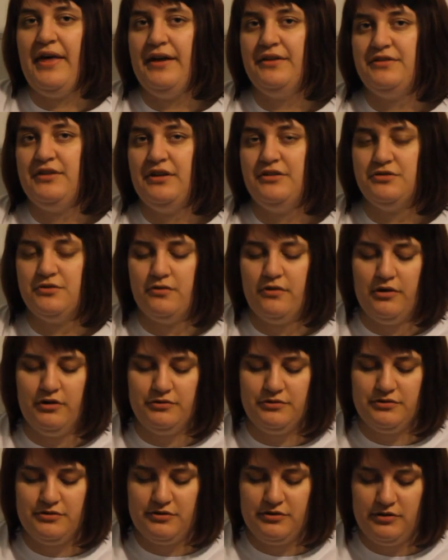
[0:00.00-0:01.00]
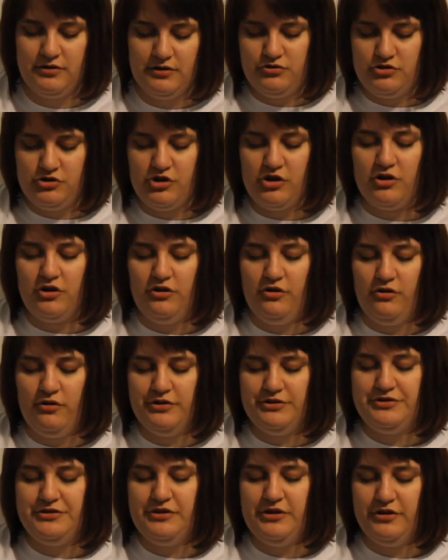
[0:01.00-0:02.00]
that tastes gross. Sugar
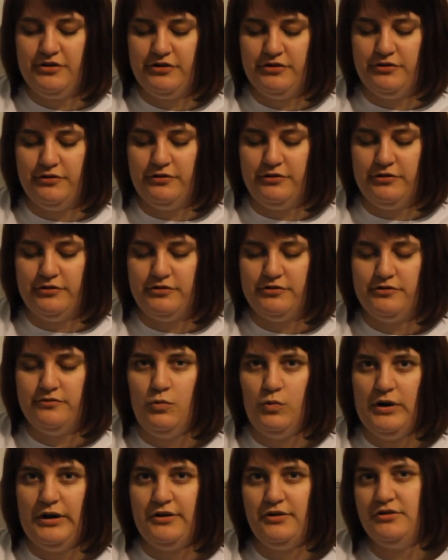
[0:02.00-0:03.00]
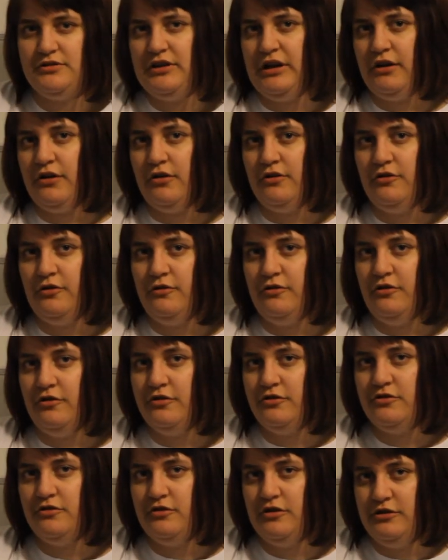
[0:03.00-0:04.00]
or snickerdoodles? What are
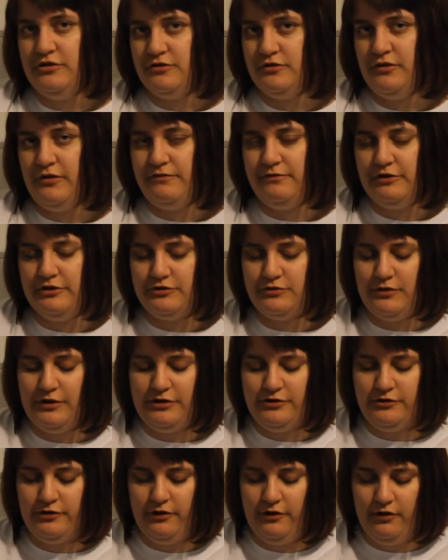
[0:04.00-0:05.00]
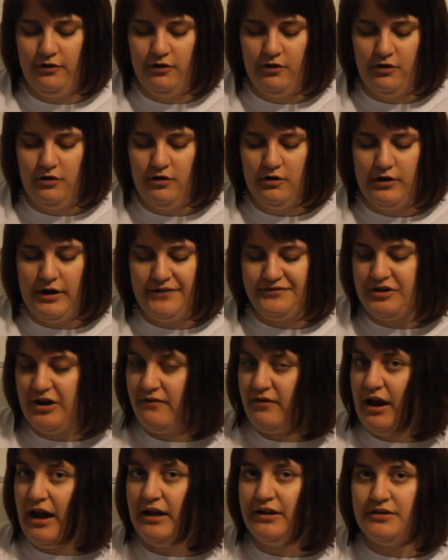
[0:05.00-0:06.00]
snickerdoodles is the first question. I've
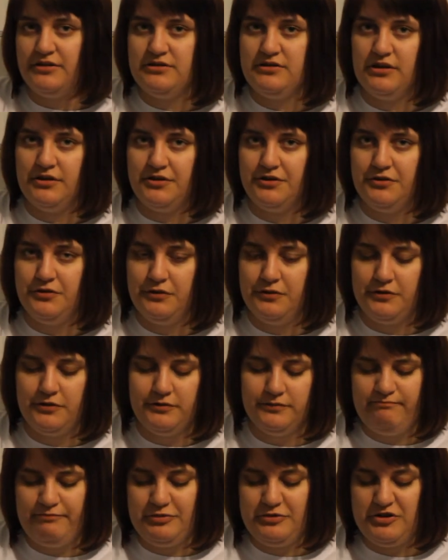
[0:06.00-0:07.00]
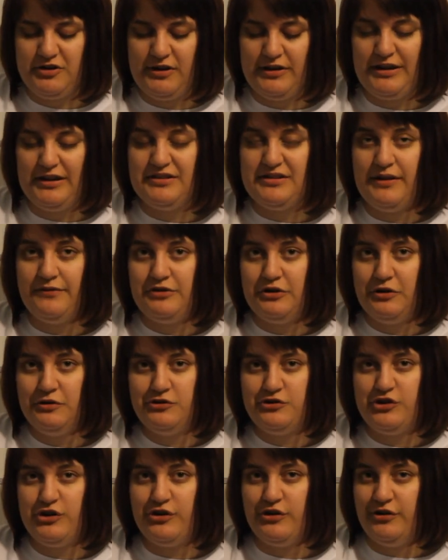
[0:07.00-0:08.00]
never had a snickerdoodle, so I guess I have to go
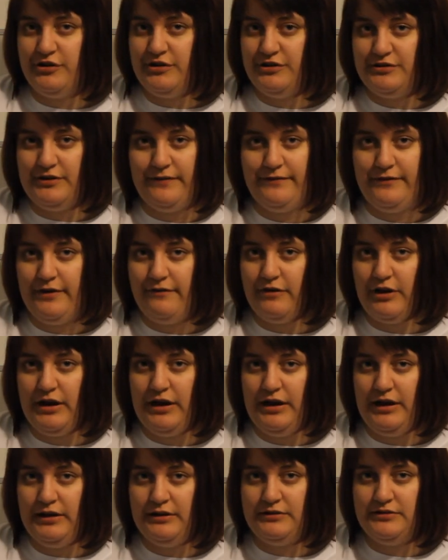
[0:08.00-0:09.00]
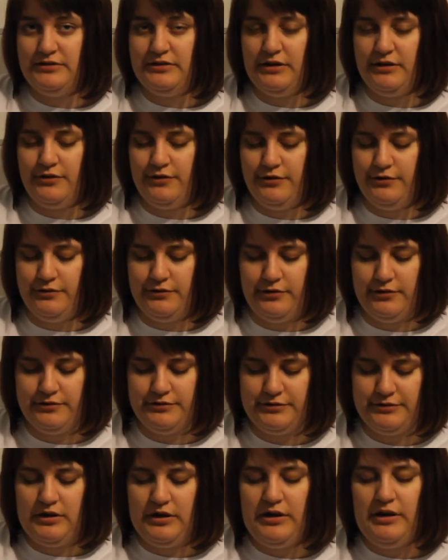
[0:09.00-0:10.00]
sugar because I've never had
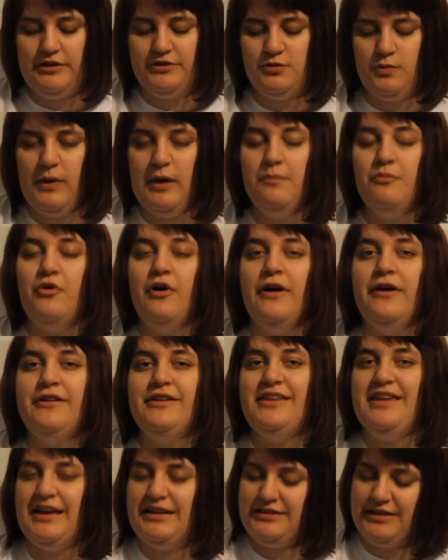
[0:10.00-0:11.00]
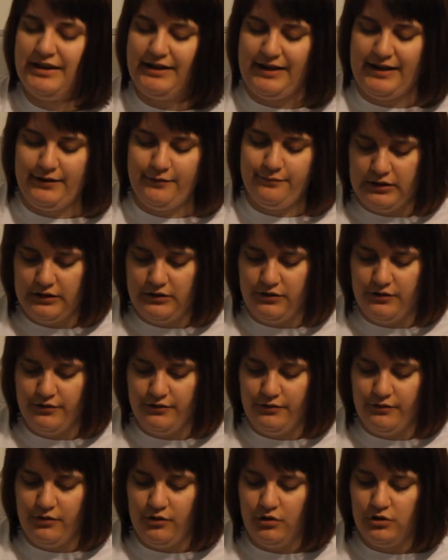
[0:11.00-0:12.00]
snickerdoodles. Can I swim well? Yes, I can. Can
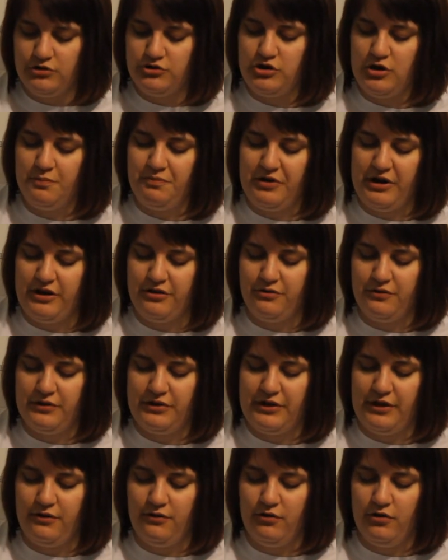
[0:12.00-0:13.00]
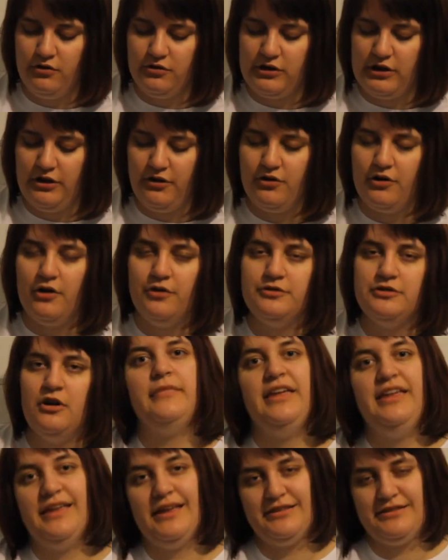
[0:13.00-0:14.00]
you hold your breath without holding your nose?
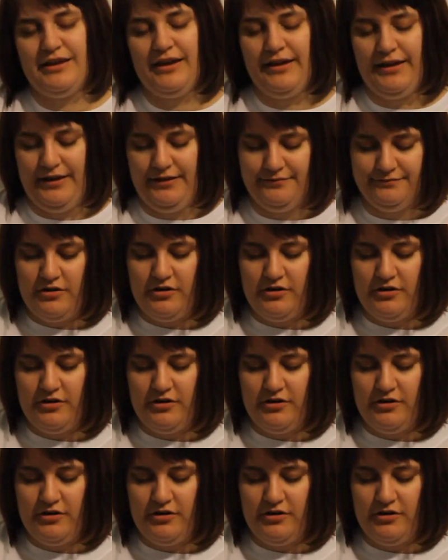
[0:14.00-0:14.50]
Yes, I can.